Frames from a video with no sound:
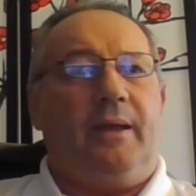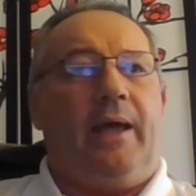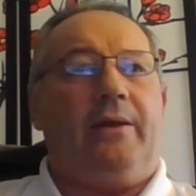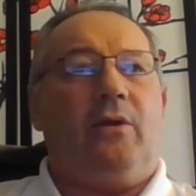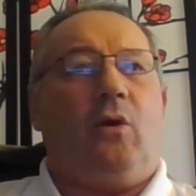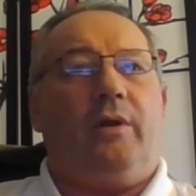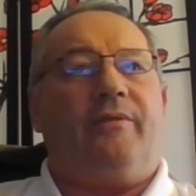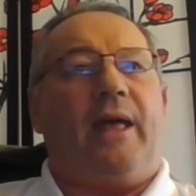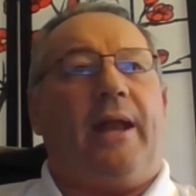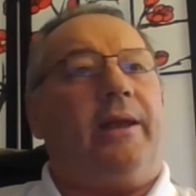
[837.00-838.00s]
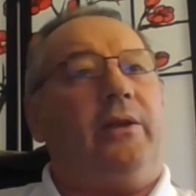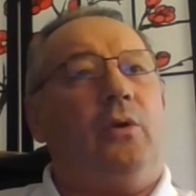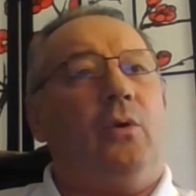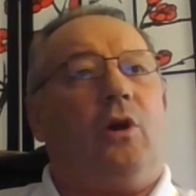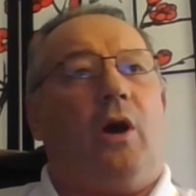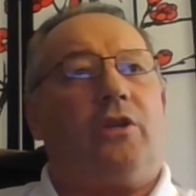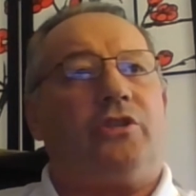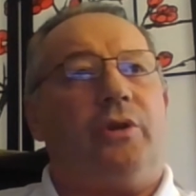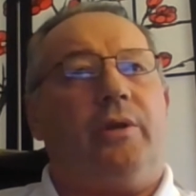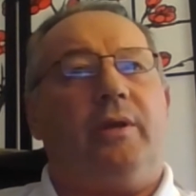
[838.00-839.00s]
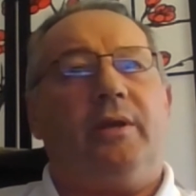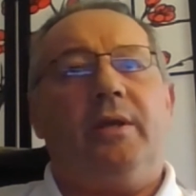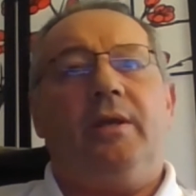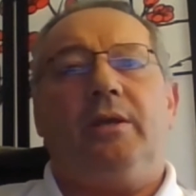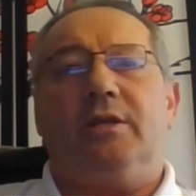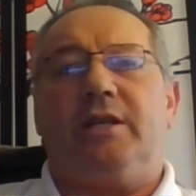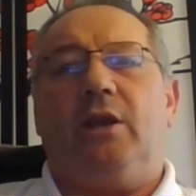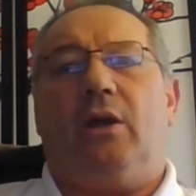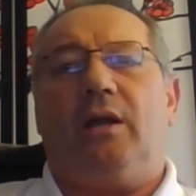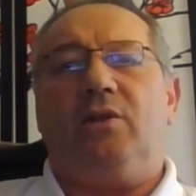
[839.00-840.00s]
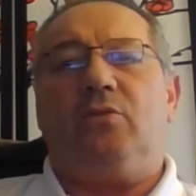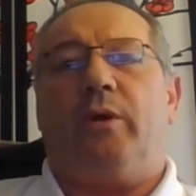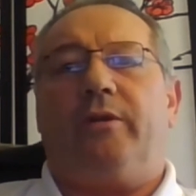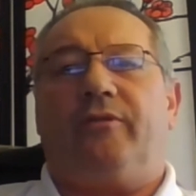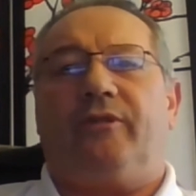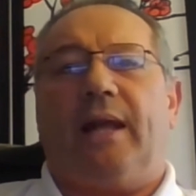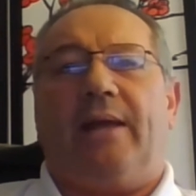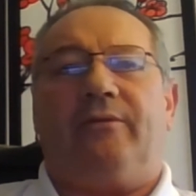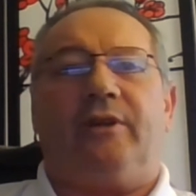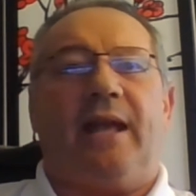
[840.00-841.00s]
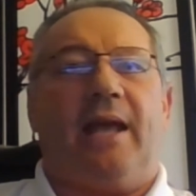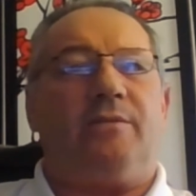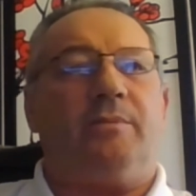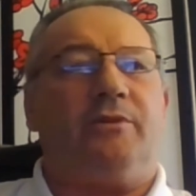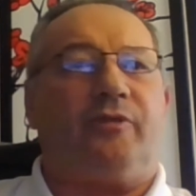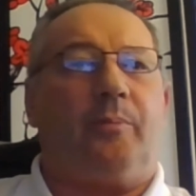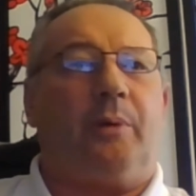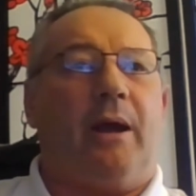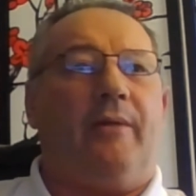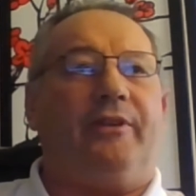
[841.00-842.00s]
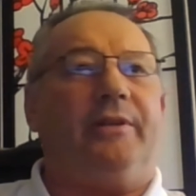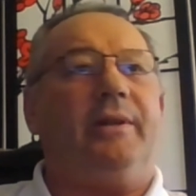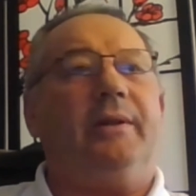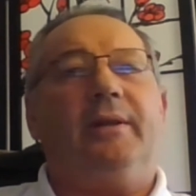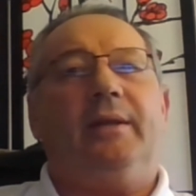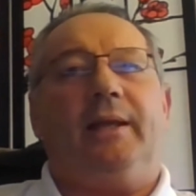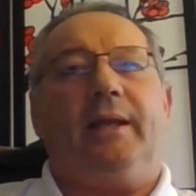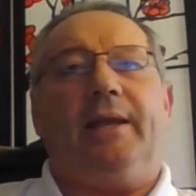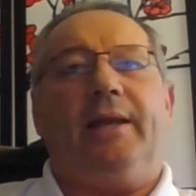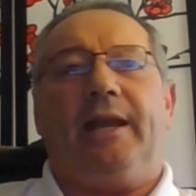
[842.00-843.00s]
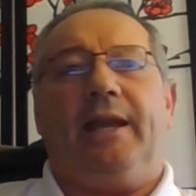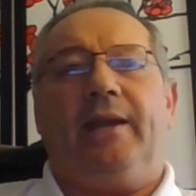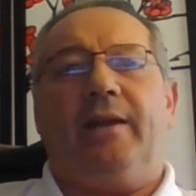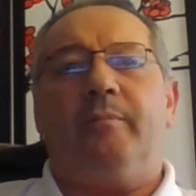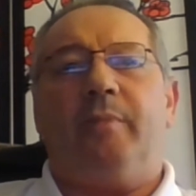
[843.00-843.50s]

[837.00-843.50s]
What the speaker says: And all of that at no cost to you. You can see all these wonderful advertisements for profit, Indeed and